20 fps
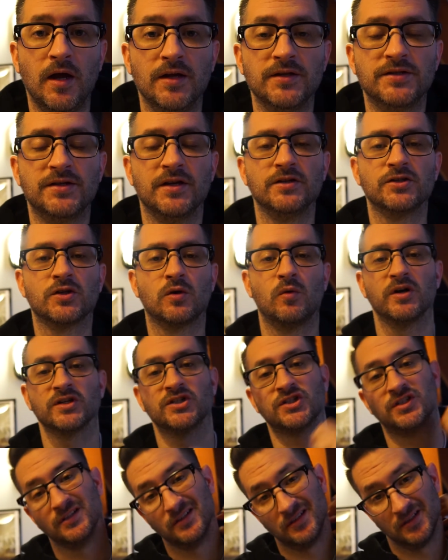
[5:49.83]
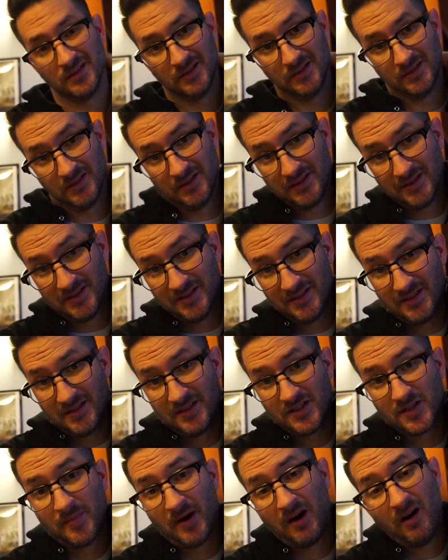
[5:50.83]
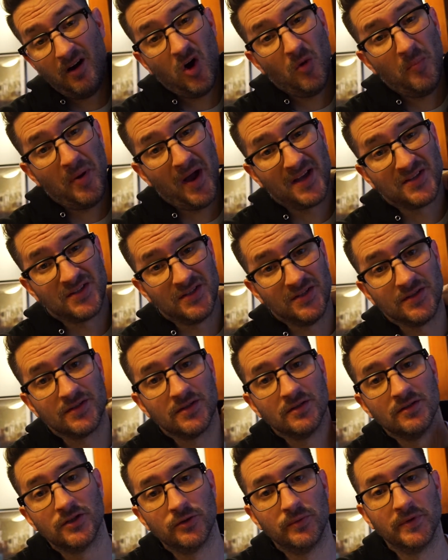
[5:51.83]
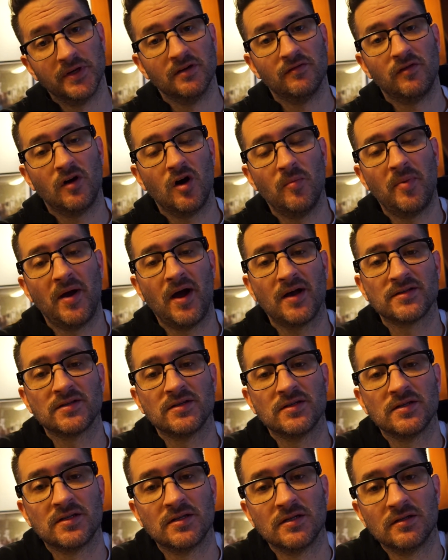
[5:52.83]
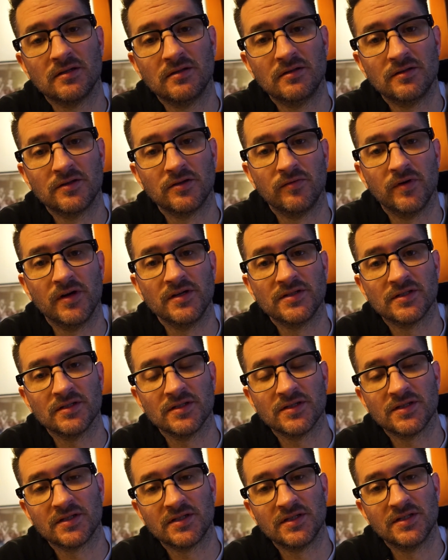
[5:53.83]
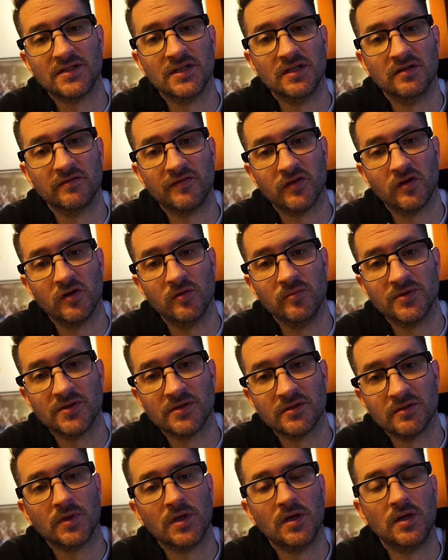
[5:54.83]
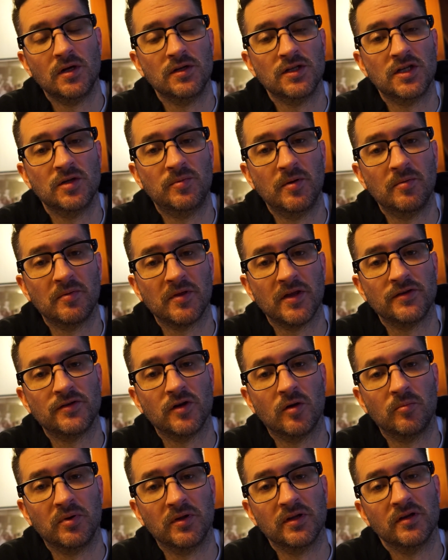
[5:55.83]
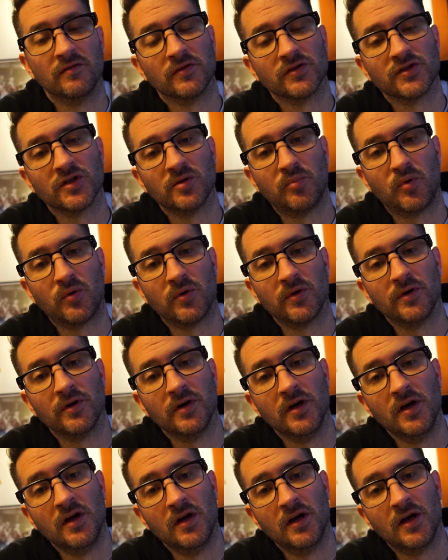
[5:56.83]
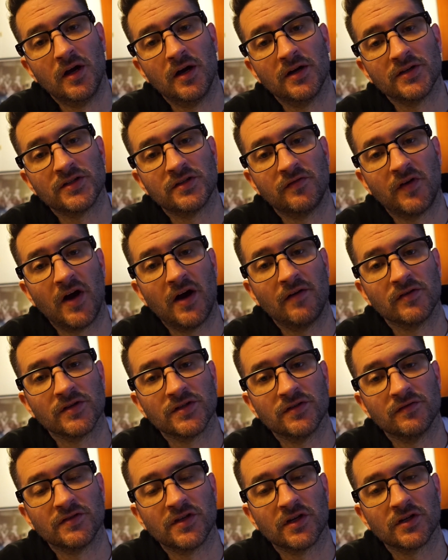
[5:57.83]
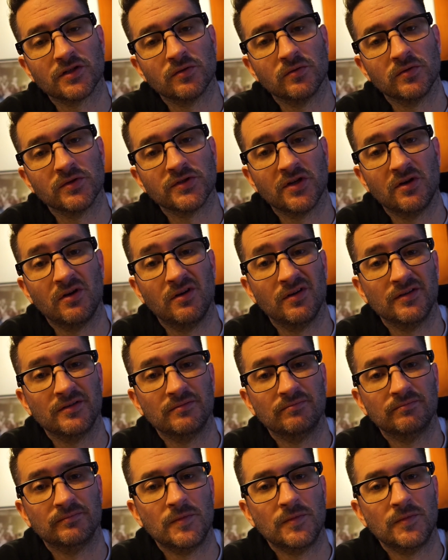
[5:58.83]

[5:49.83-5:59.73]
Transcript: And today's question is about hall passes. Do we give hall passes to racists, to xenophobes, to people that don't believe or support uh, survivors of sexual assault?